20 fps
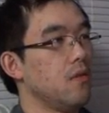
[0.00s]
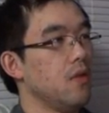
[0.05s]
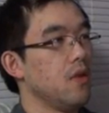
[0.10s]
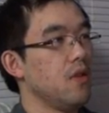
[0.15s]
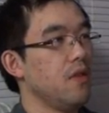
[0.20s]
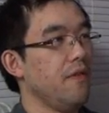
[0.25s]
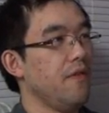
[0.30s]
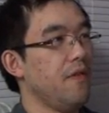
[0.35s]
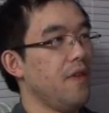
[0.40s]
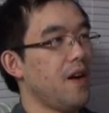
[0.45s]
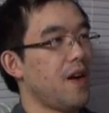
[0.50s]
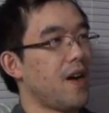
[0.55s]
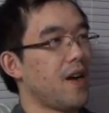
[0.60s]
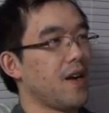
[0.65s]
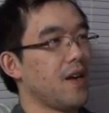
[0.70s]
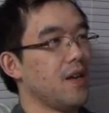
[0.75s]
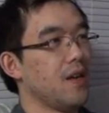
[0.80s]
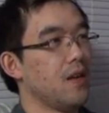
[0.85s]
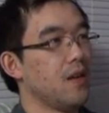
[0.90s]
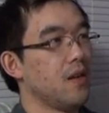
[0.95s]
What the
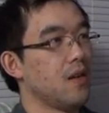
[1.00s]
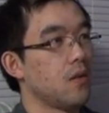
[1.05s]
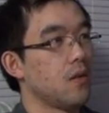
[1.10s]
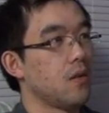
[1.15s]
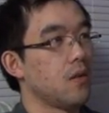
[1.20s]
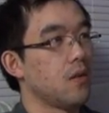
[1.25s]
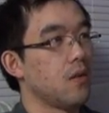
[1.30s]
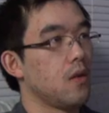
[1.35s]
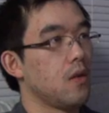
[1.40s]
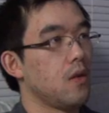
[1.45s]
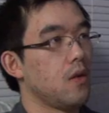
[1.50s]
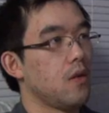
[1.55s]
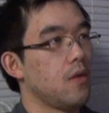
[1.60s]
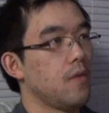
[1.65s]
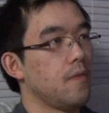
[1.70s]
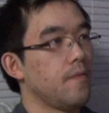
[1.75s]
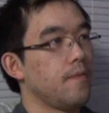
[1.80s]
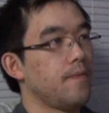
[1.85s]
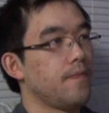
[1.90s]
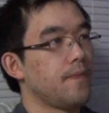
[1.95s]
fuck?
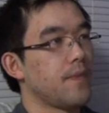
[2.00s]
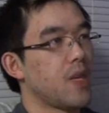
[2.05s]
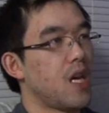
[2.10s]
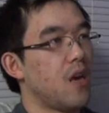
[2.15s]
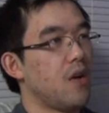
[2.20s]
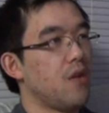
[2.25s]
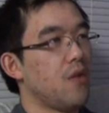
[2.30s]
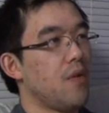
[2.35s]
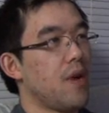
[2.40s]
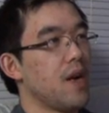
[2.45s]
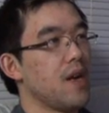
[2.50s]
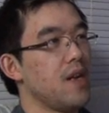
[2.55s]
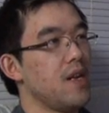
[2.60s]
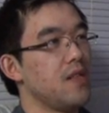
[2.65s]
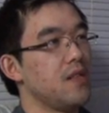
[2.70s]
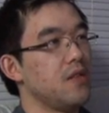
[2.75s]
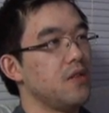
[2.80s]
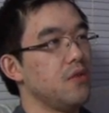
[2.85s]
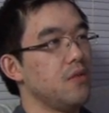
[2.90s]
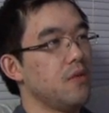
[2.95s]
I don't know why I
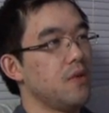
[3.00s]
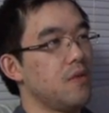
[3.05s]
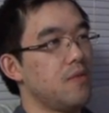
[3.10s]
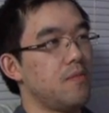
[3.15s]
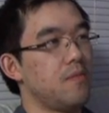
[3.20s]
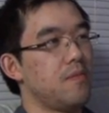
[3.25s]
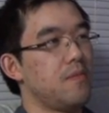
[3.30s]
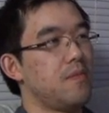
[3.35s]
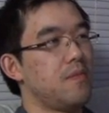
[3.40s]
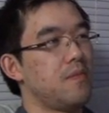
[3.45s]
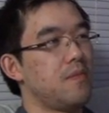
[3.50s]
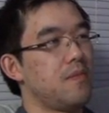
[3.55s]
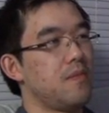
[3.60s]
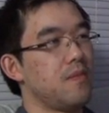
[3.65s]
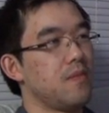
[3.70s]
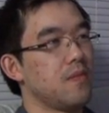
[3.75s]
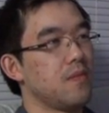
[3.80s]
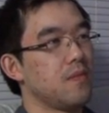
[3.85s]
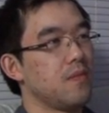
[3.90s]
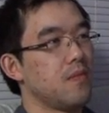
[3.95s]
need to do a
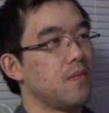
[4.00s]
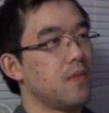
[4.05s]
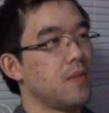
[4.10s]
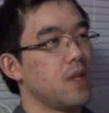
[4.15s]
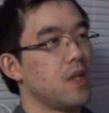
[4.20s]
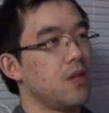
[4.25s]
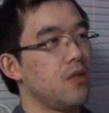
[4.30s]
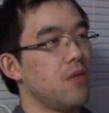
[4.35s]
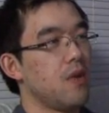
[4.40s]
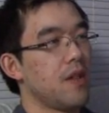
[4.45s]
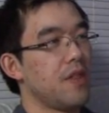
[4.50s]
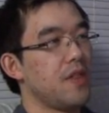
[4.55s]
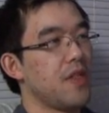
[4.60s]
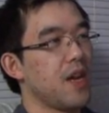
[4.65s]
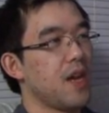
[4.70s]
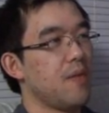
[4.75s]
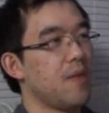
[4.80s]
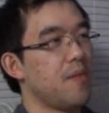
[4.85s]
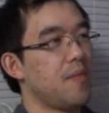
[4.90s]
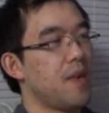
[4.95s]
do a
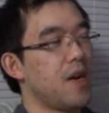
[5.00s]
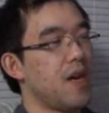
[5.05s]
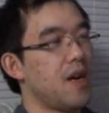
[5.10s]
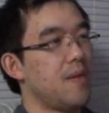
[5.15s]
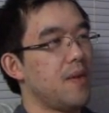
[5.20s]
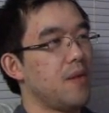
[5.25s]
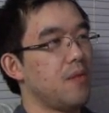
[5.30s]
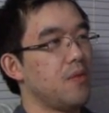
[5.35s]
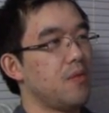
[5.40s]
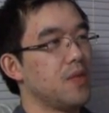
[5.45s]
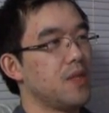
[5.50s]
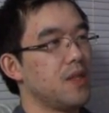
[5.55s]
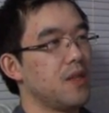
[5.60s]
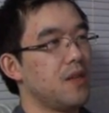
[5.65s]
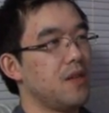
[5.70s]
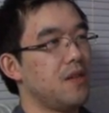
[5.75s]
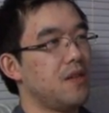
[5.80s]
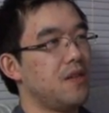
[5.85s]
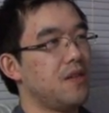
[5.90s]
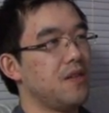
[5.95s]
thing of a bob, what's
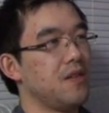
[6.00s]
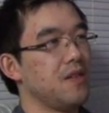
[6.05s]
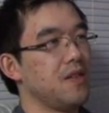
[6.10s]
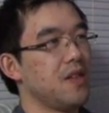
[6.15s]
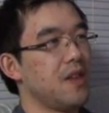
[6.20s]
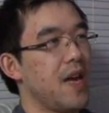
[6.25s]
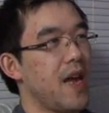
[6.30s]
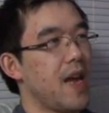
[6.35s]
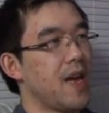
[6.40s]
called a